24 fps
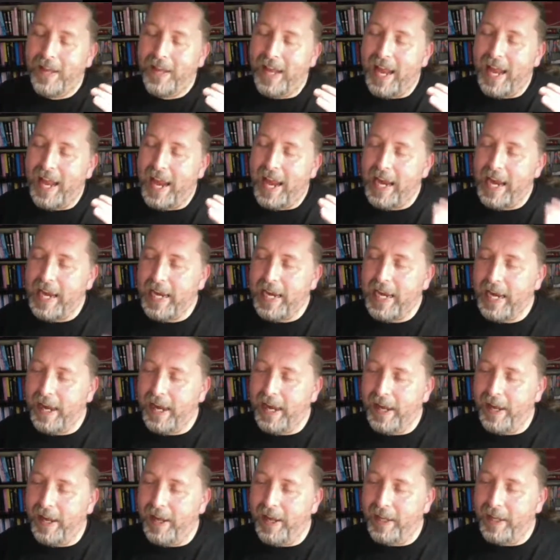
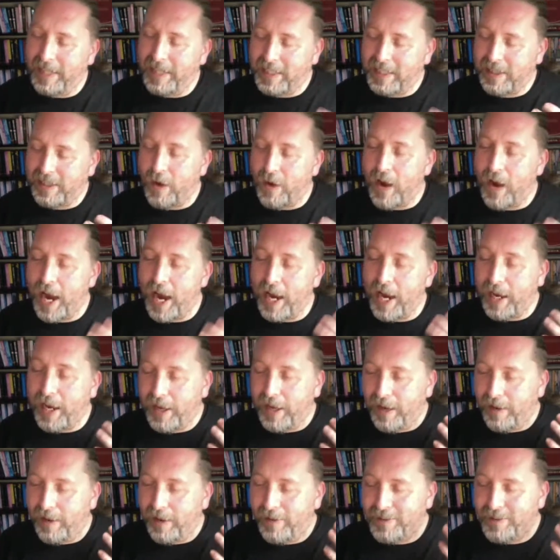this guy
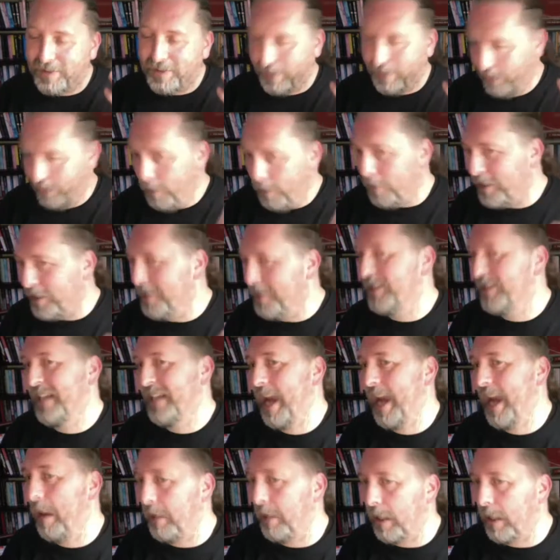looked and
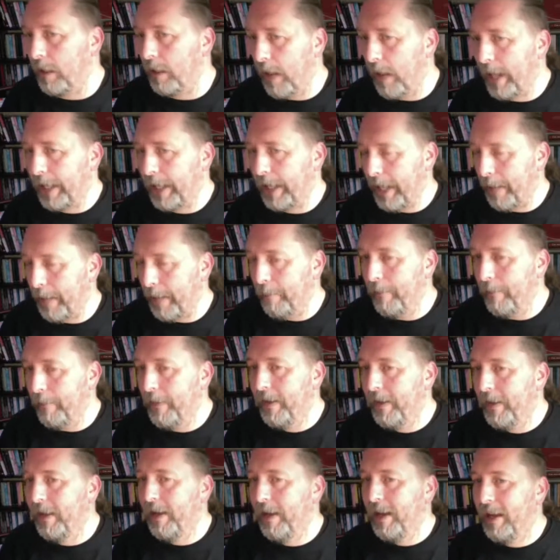sounded like him,
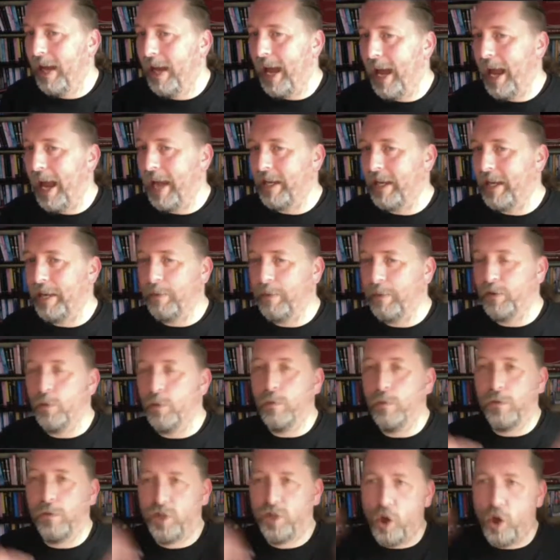and he was
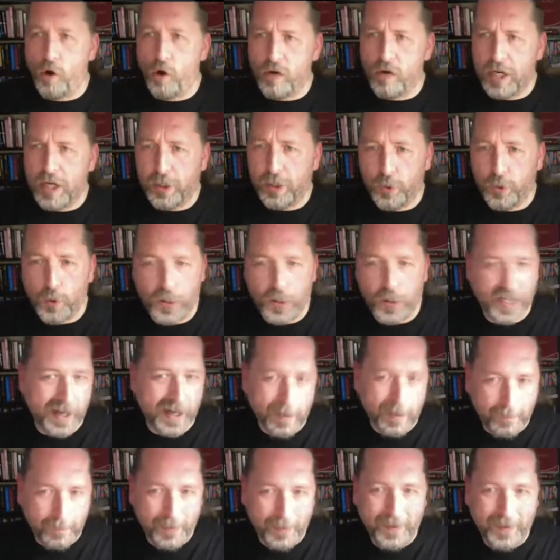all Toreadored
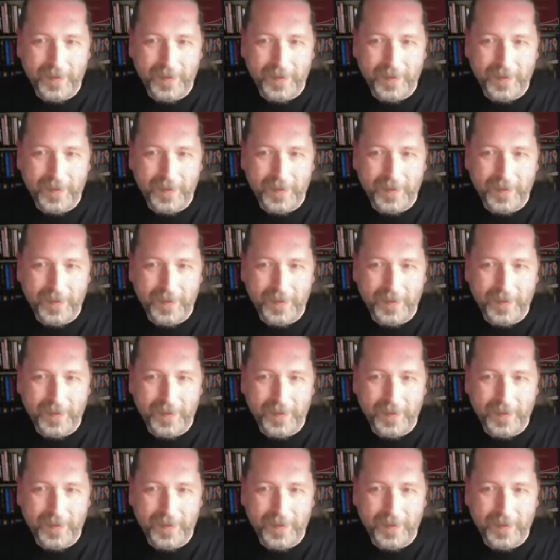up.